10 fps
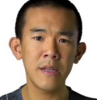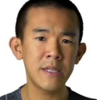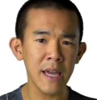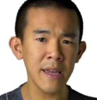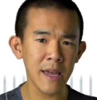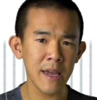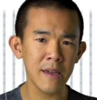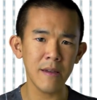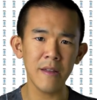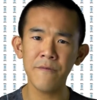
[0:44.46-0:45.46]
And
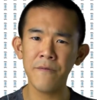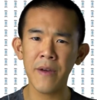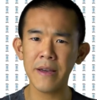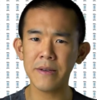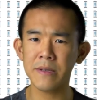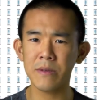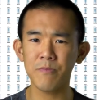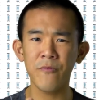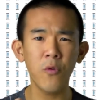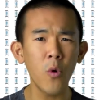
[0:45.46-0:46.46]
dengue infects
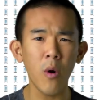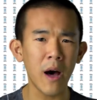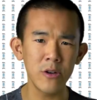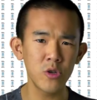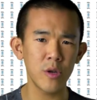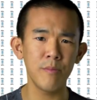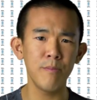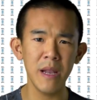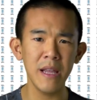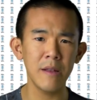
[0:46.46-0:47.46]
400
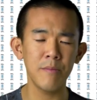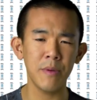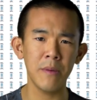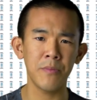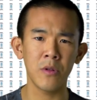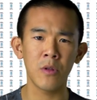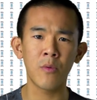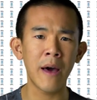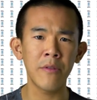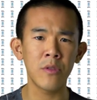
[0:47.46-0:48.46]
million people
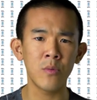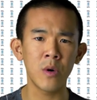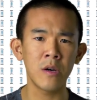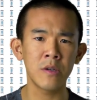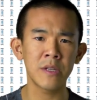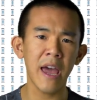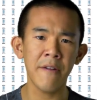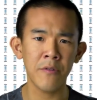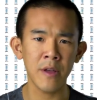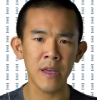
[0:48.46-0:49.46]
around the world
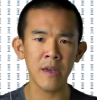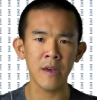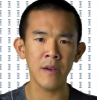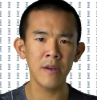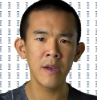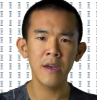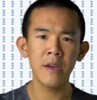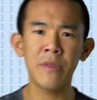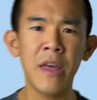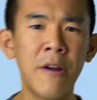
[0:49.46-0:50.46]
every year.
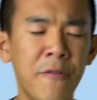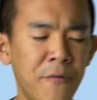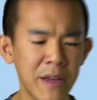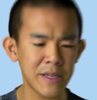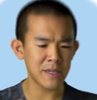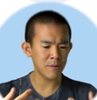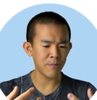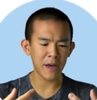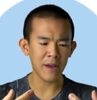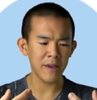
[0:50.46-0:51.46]
They're afflicted
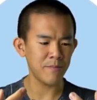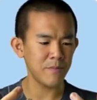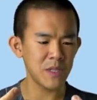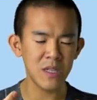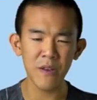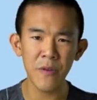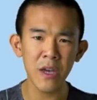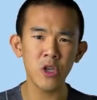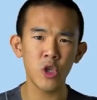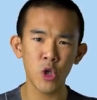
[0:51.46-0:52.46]
by
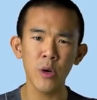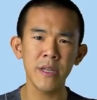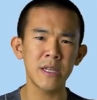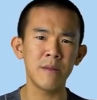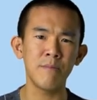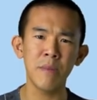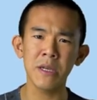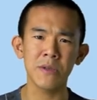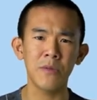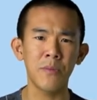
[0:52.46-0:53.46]
severe joint and
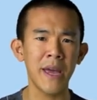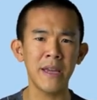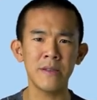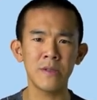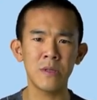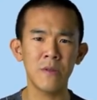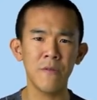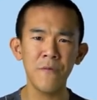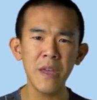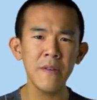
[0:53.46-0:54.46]
muscle pains,
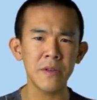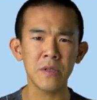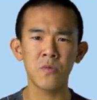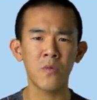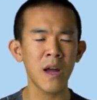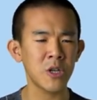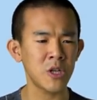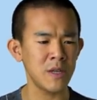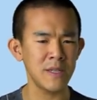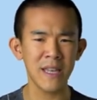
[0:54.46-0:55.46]
fevers,
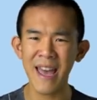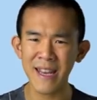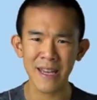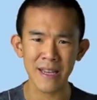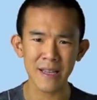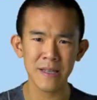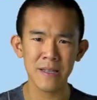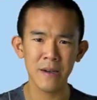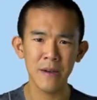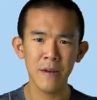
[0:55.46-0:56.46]
rashes, headaches.